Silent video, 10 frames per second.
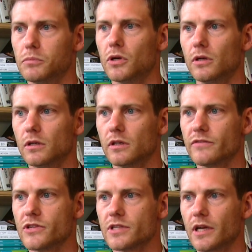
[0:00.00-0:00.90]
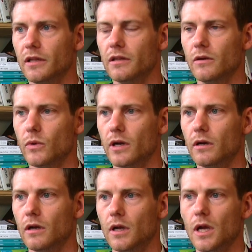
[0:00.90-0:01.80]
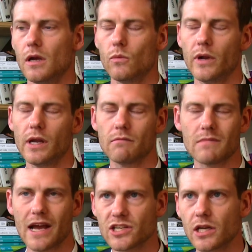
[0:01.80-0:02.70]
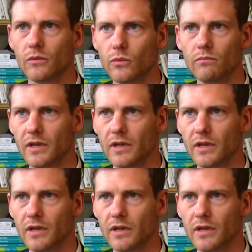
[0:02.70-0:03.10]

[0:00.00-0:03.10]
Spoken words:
part of society, where we actually